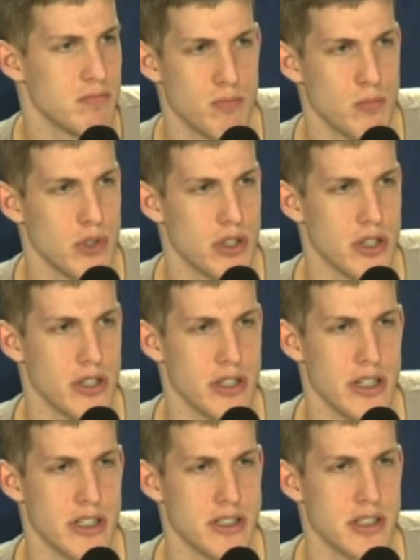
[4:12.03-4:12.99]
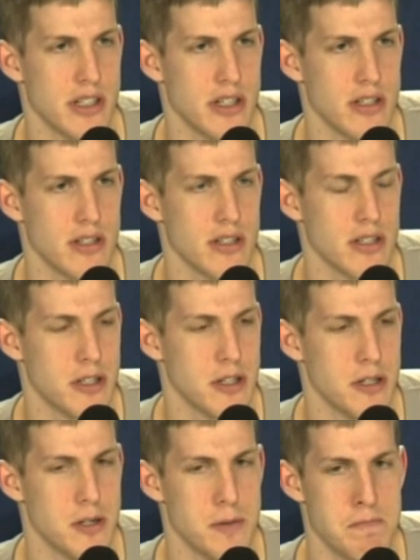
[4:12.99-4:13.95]
we couldn't get in sync
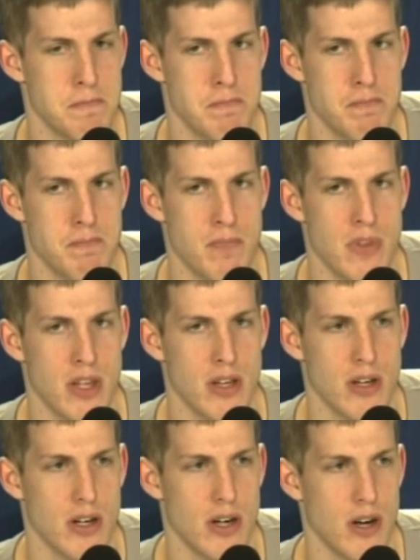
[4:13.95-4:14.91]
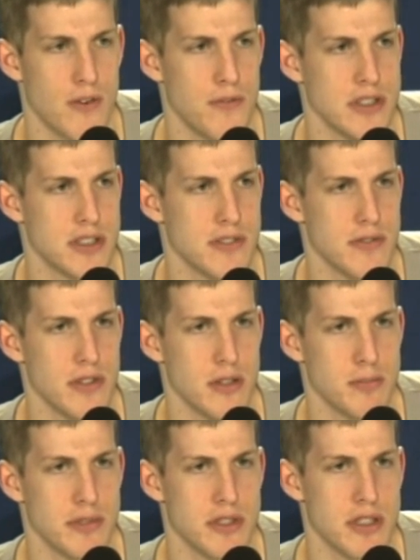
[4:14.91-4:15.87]
um, offensively
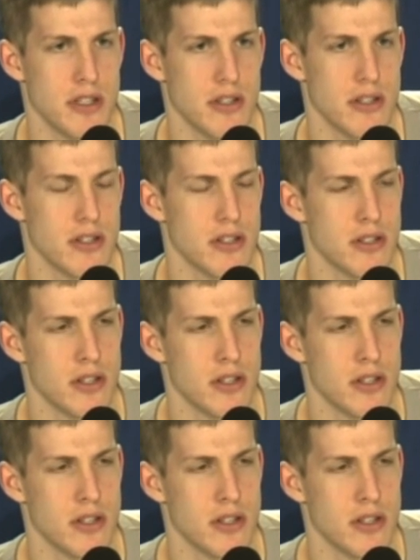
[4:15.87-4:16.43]
in particular.